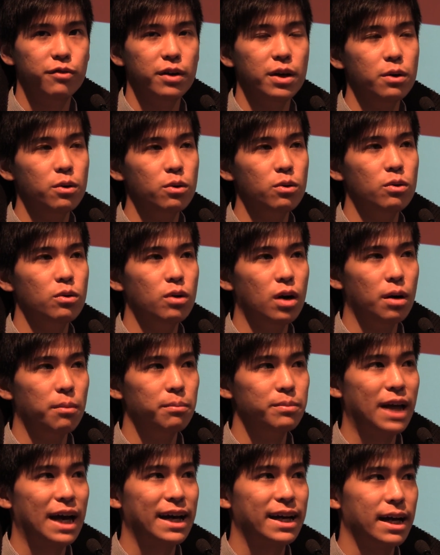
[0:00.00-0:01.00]
few
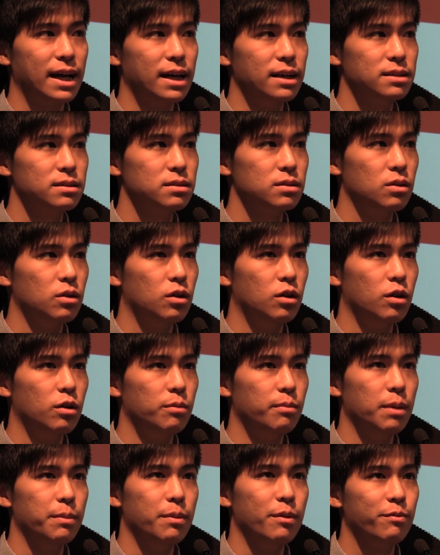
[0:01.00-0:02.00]
um, decades
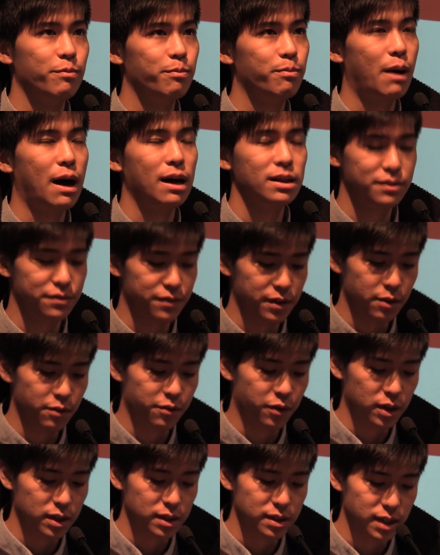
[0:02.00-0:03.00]
or maybe past few
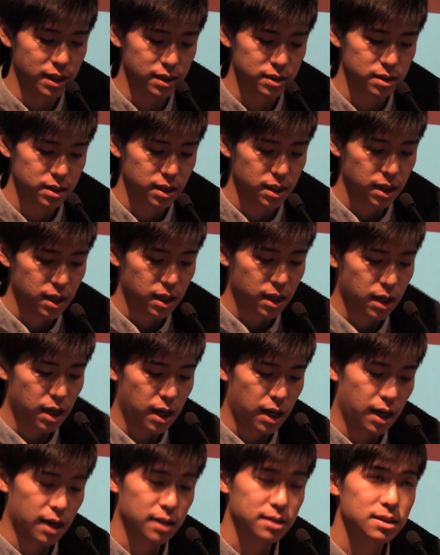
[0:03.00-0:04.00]
30 years.
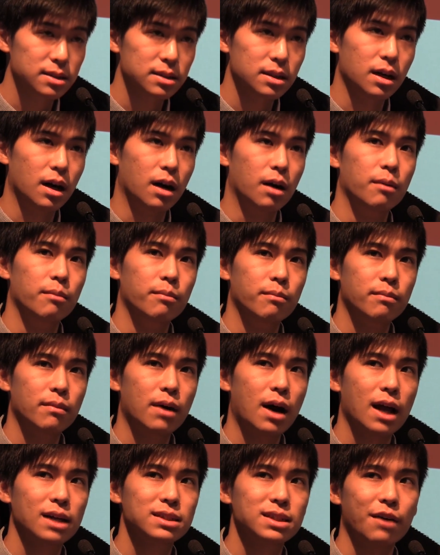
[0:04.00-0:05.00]
As um,
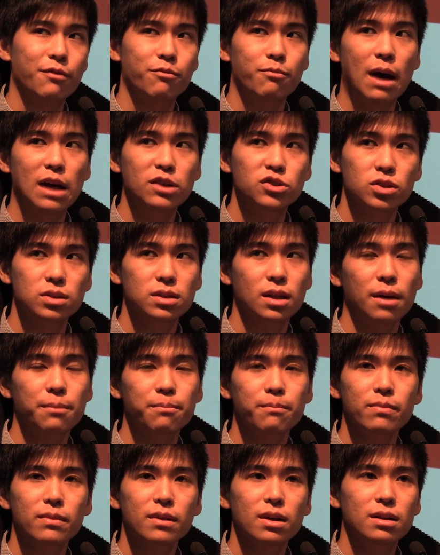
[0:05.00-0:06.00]
Alex have mentioned
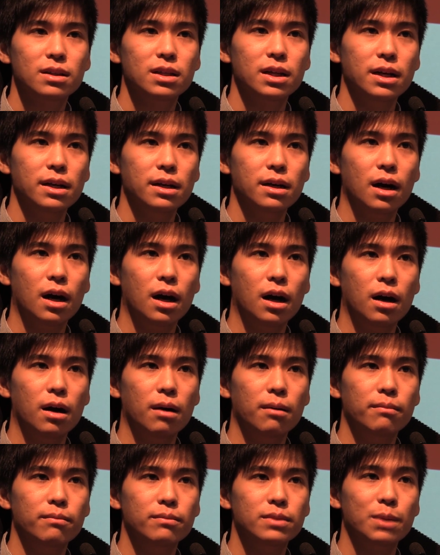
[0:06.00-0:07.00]
that the
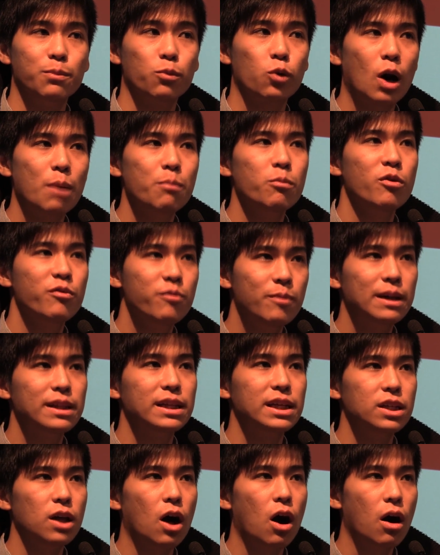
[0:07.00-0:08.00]
um, democratic
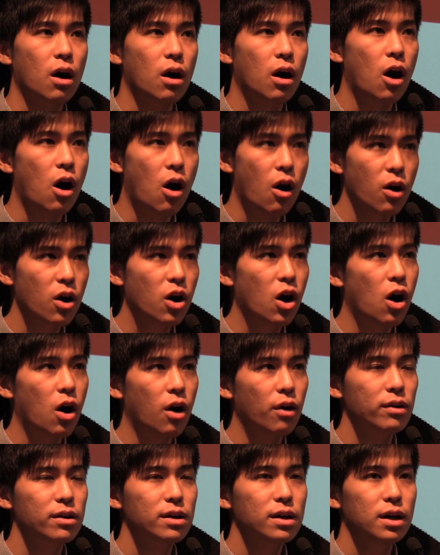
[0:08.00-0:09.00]
movement in Hong
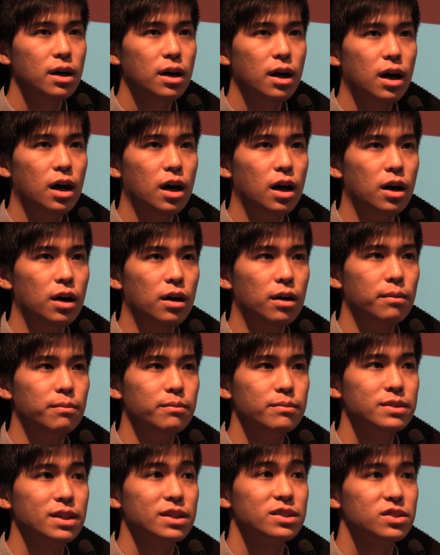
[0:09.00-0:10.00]
Kong um,
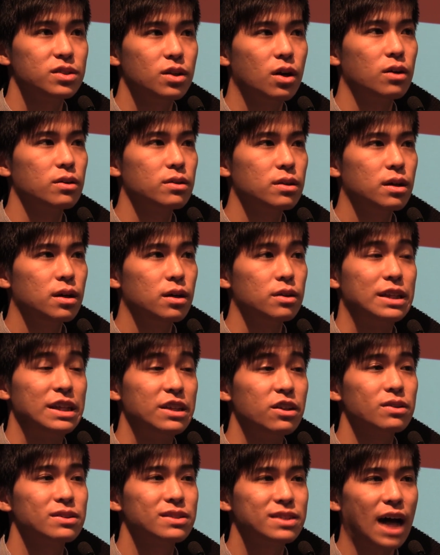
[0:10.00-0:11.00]
does not or
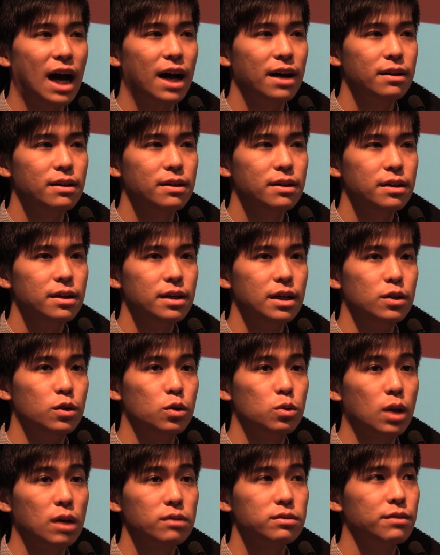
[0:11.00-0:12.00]
did not start in
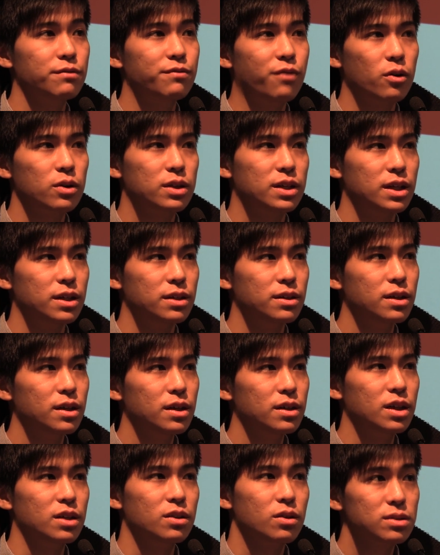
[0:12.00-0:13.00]
2014,
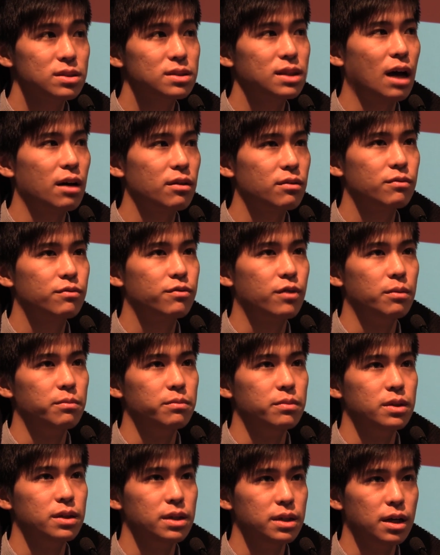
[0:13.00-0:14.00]
did not start from
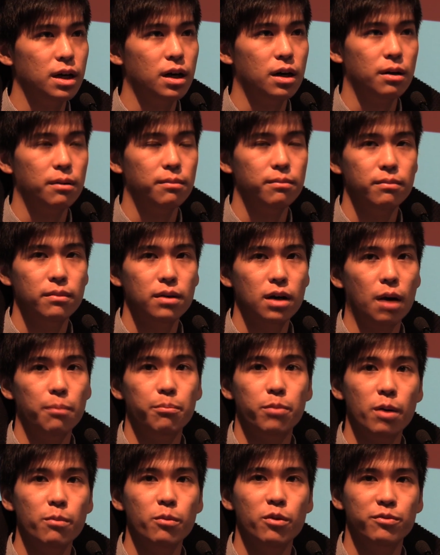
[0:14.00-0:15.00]
the um,
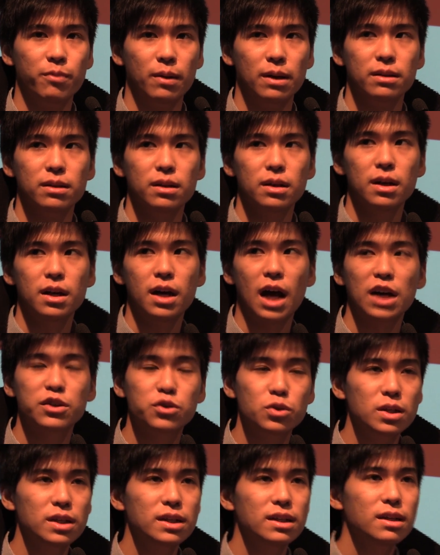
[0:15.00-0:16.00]
umbrella movement.
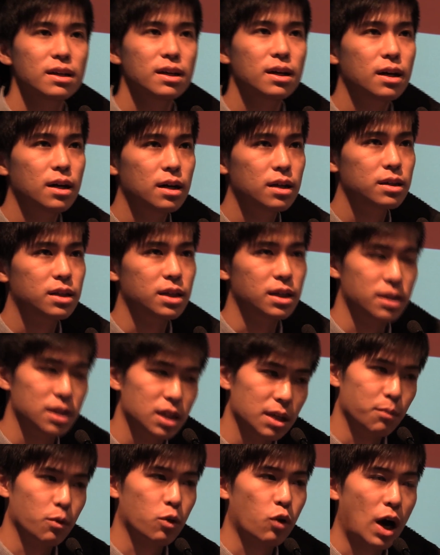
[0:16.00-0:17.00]
Actually,
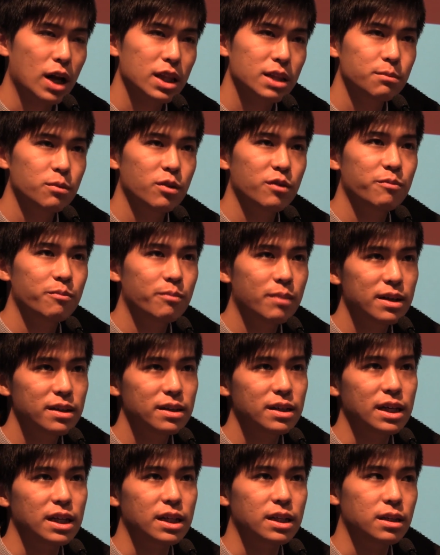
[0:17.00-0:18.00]
the democratic
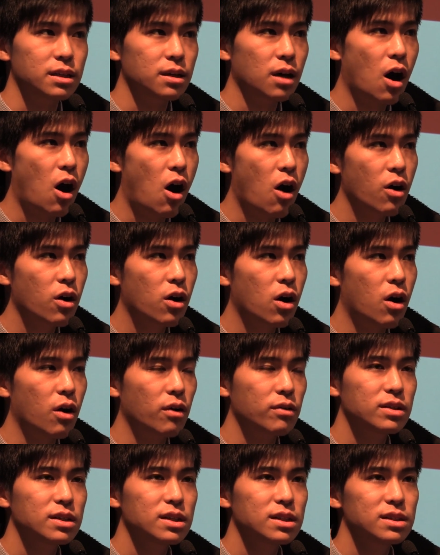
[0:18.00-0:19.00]
movement in Hong
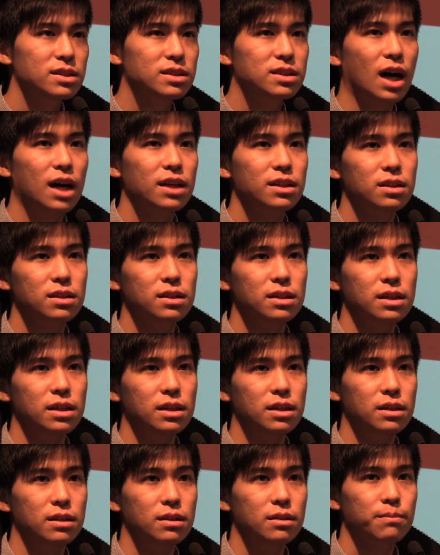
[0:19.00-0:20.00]
Kong started
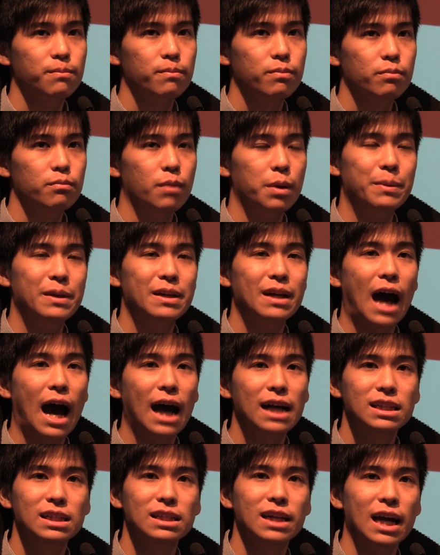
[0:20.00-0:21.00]
in maybe
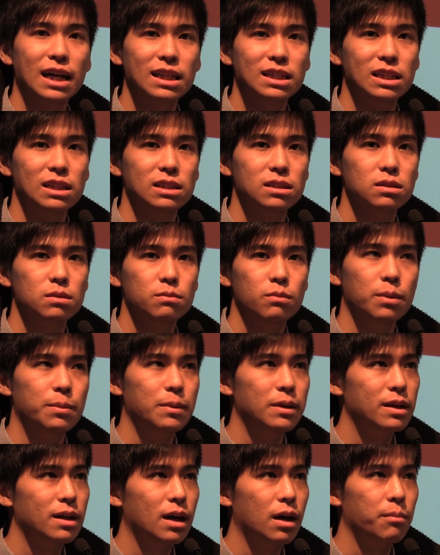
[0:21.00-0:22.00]
1980s,
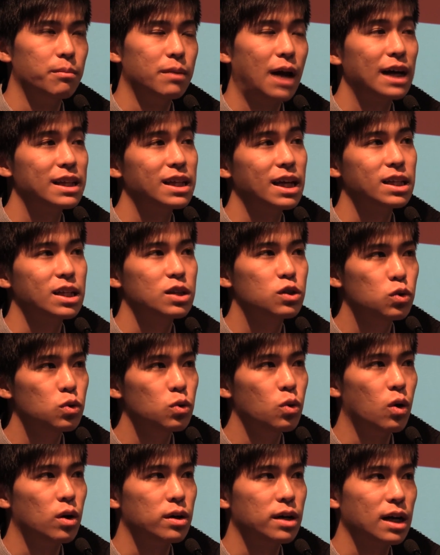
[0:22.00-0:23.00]
maybe
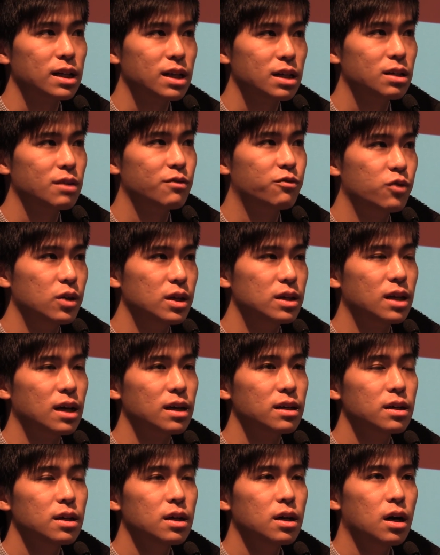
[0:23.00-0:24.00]
1982 um, or 1983
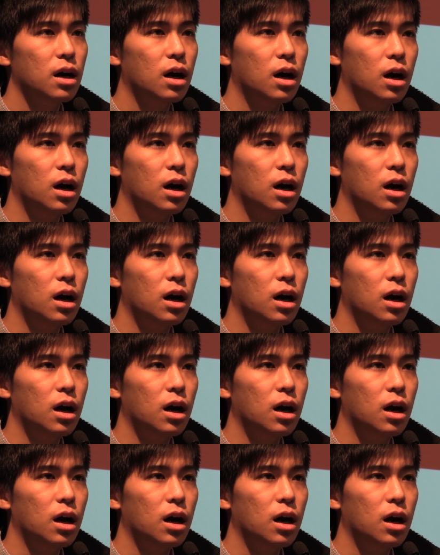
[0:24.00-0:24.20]
that